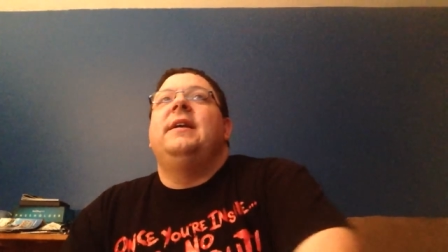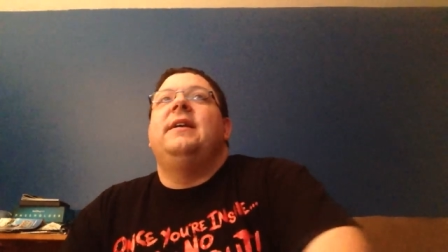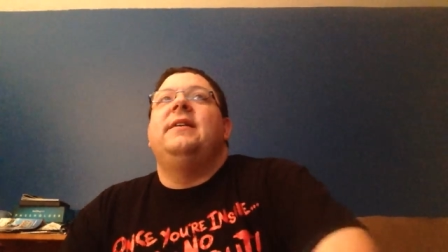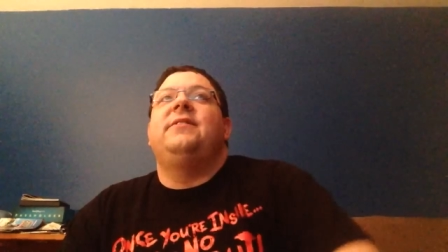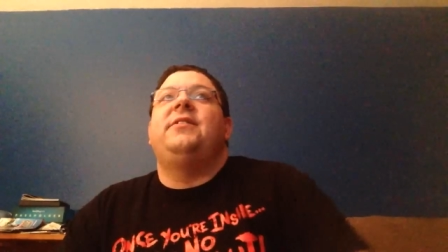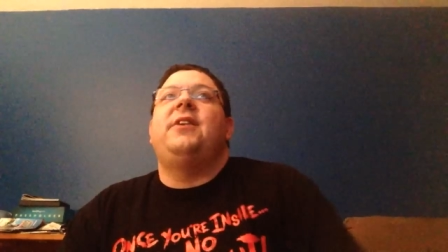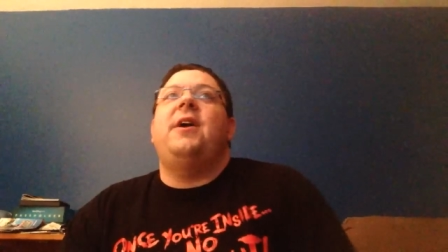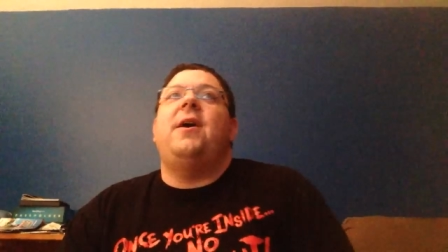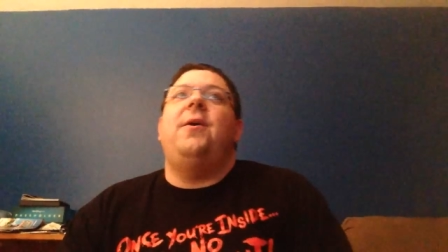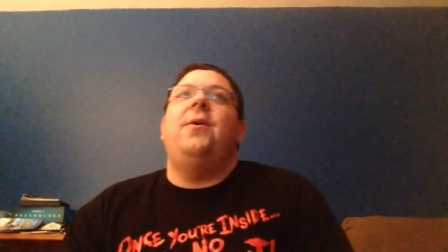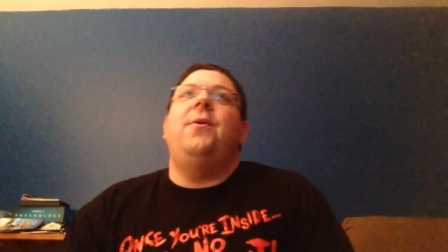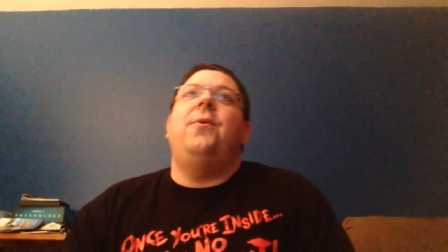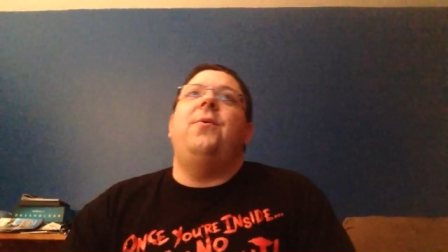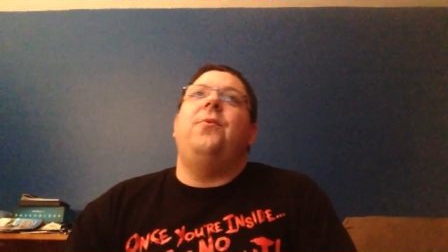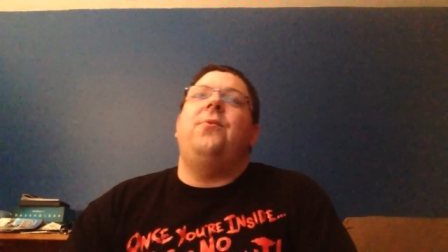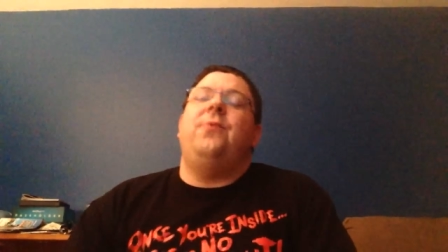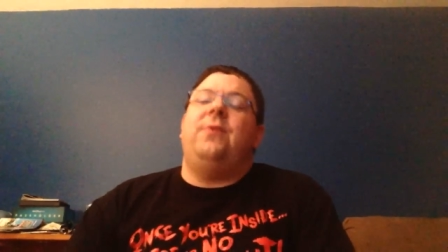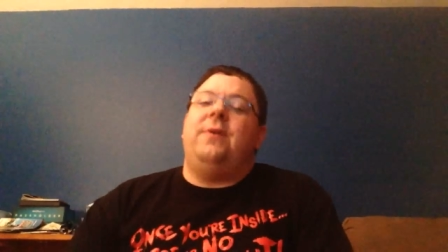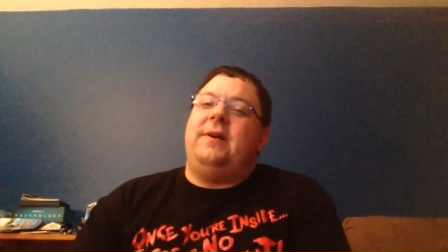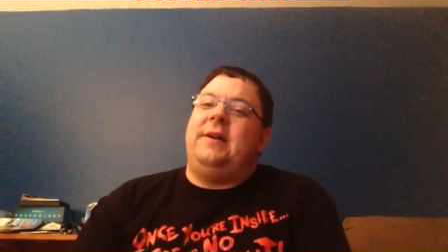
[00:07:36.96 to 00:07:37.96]

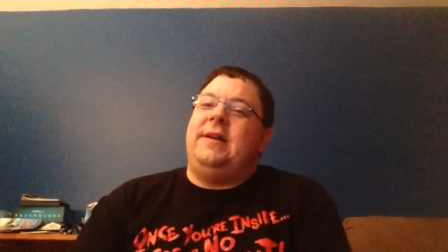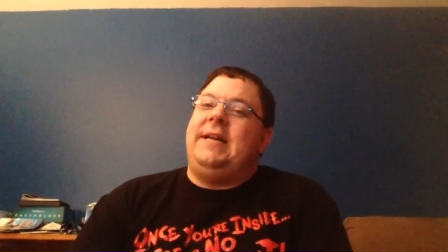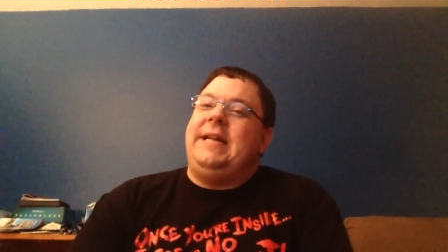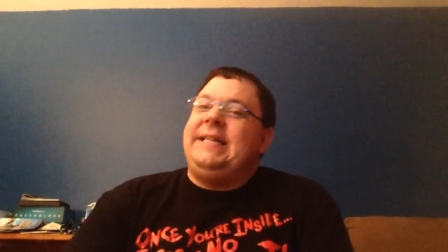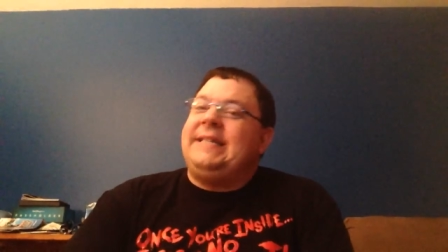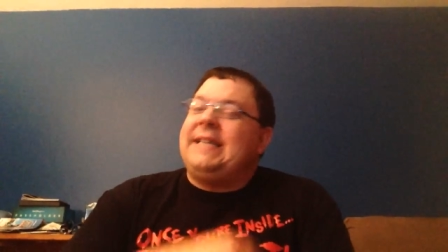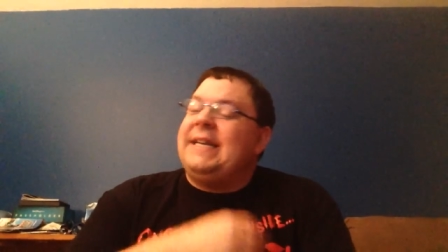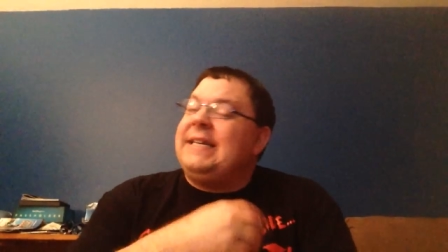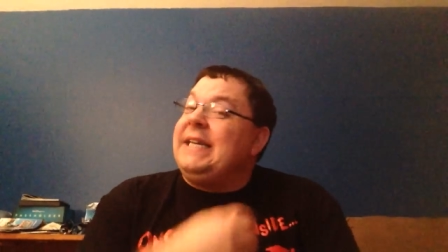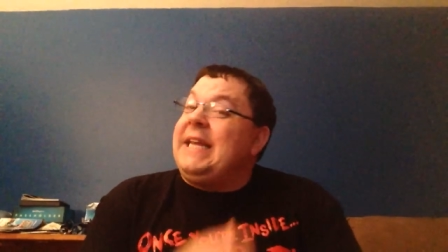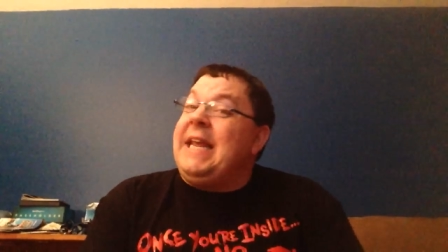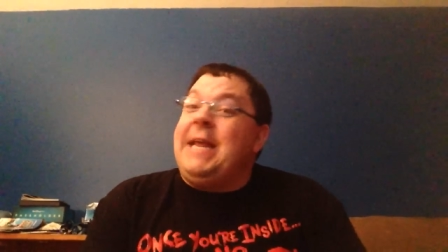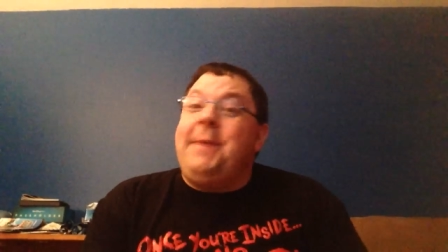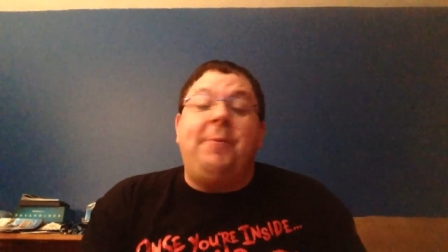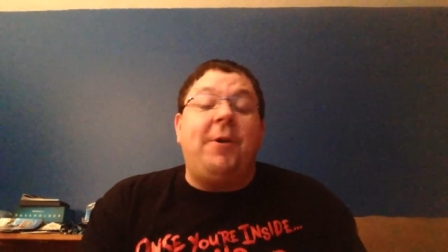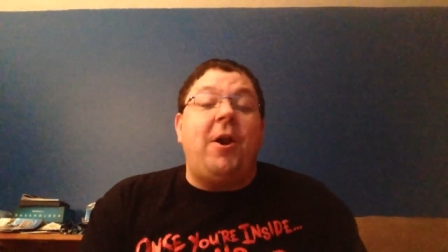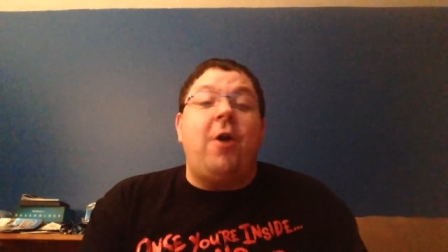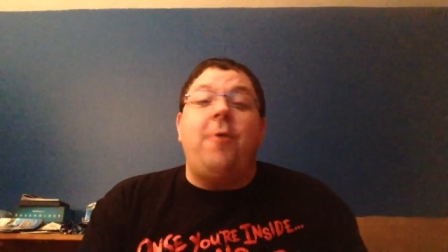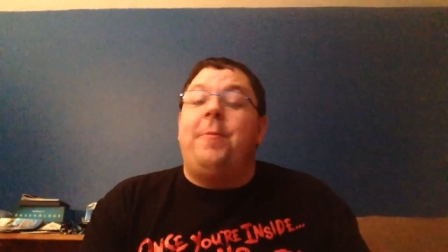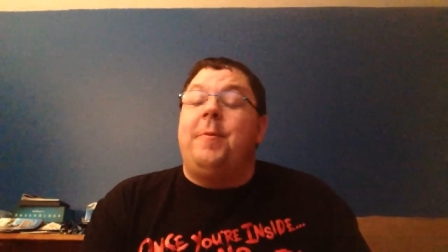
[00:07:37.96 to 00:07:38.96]
So he said to
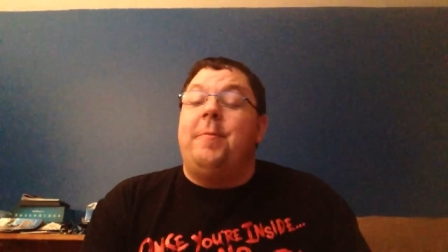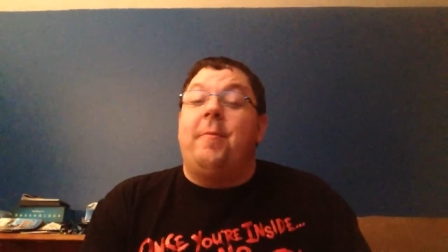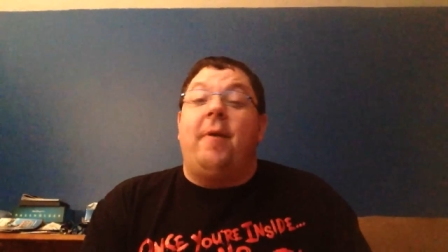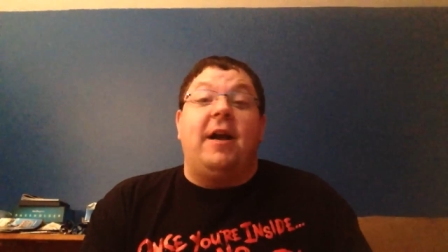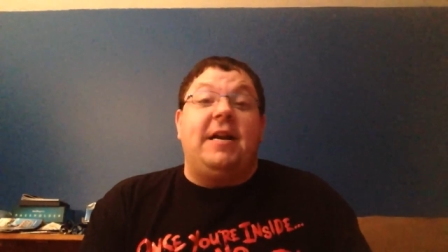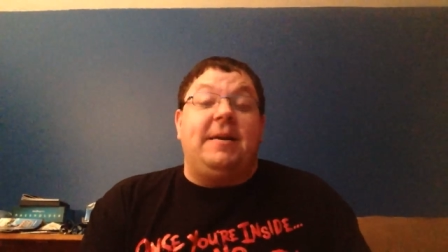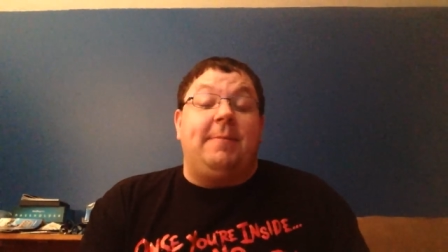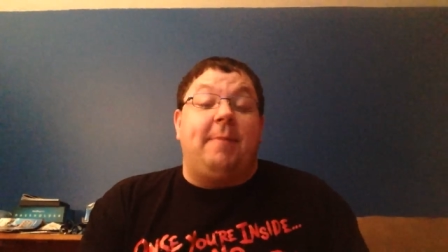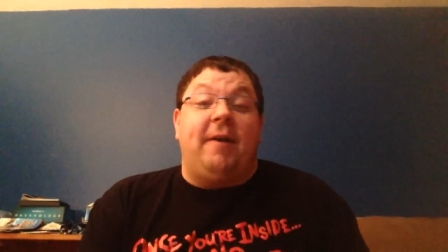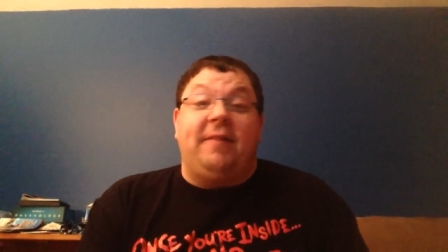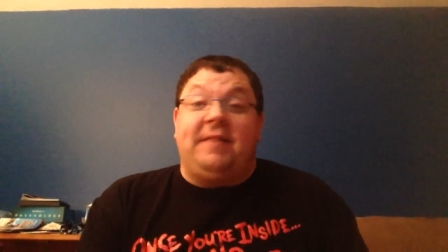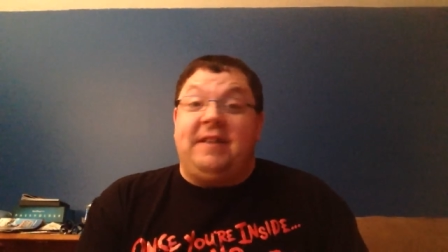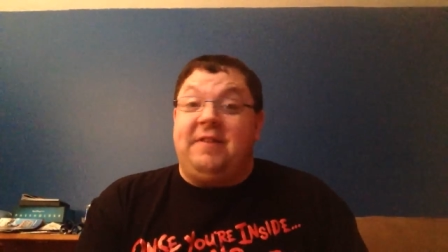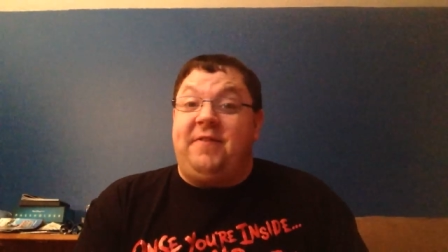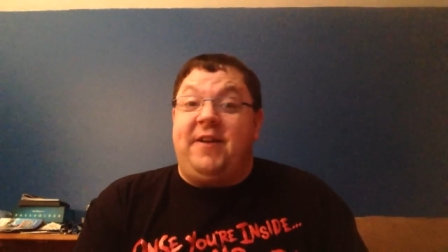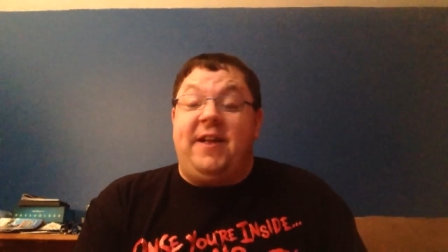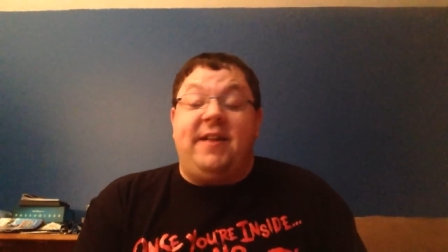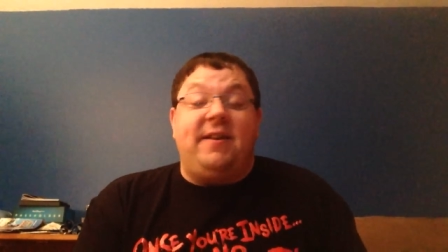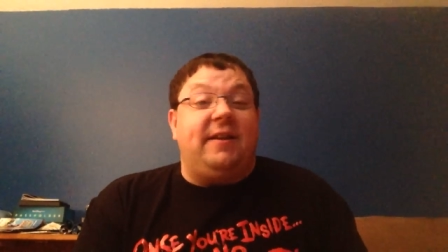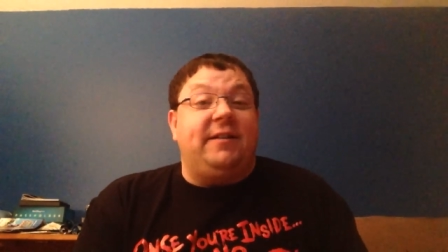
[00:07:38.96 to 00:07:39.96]
keep an open mind about the
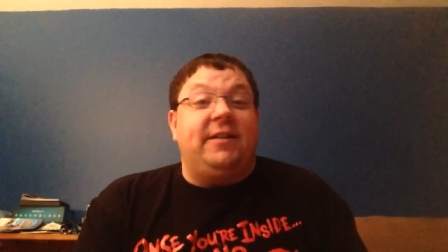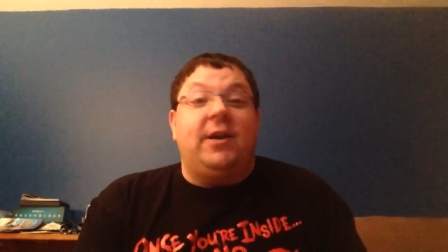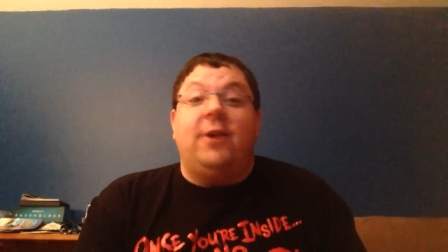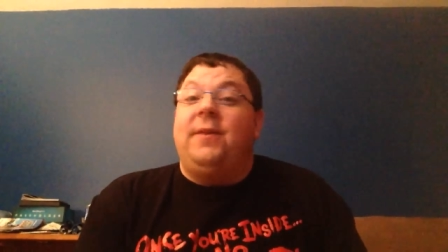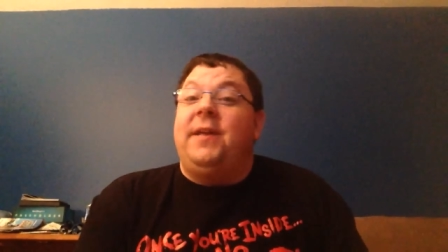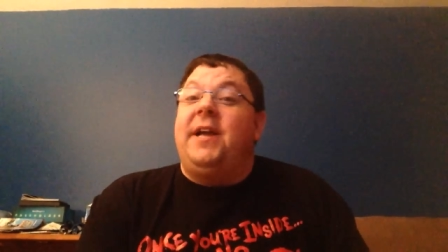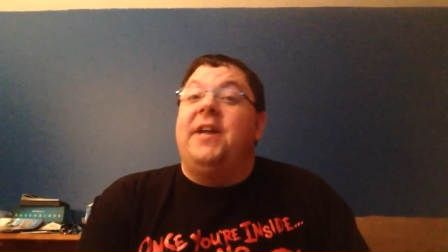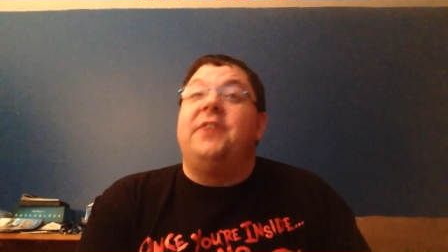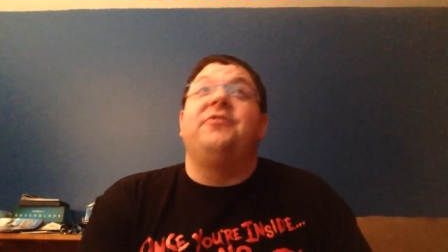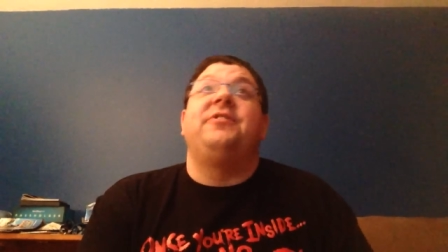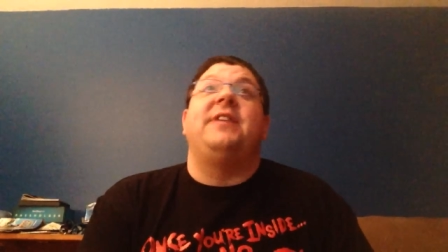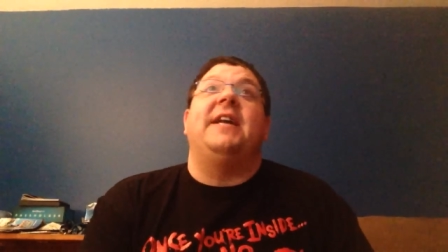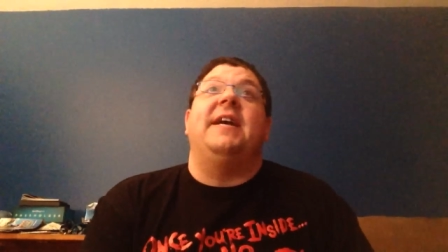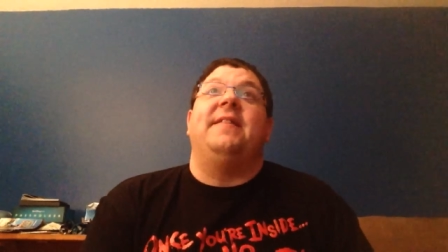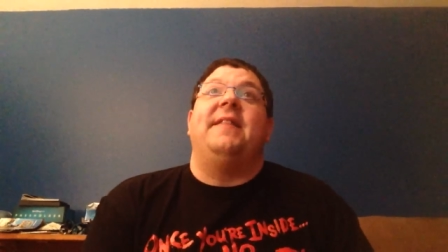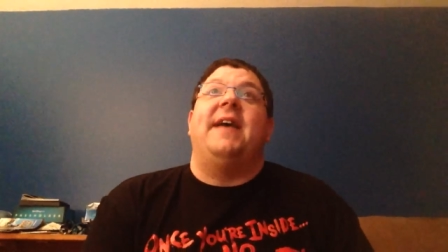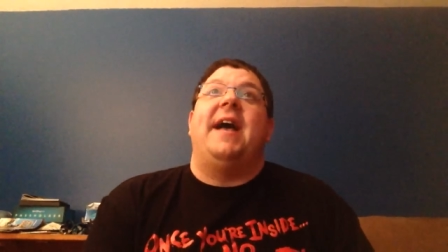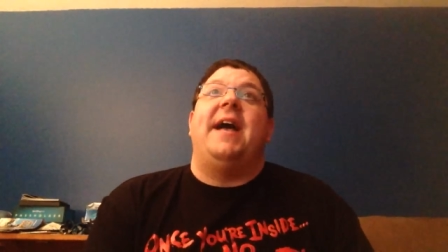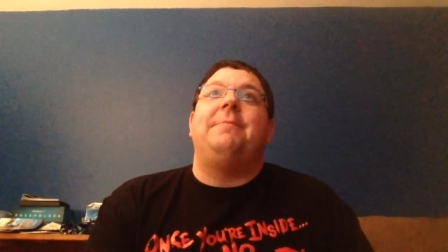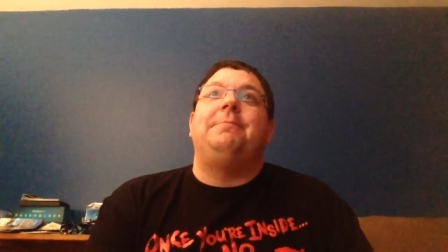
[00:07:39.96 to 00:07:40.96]
event. Totally
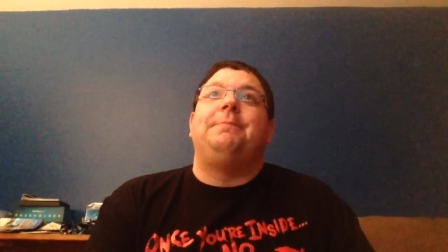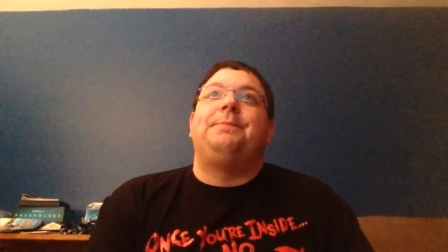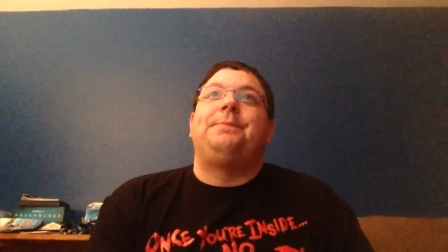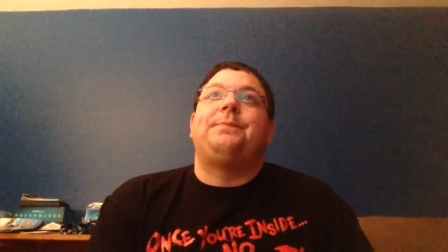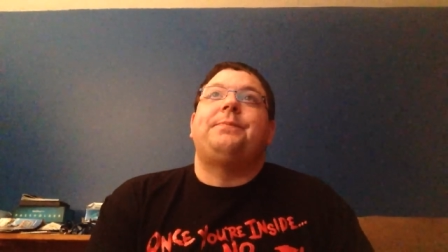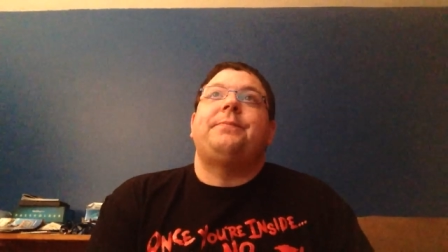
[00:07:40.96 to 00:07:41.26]
understand that.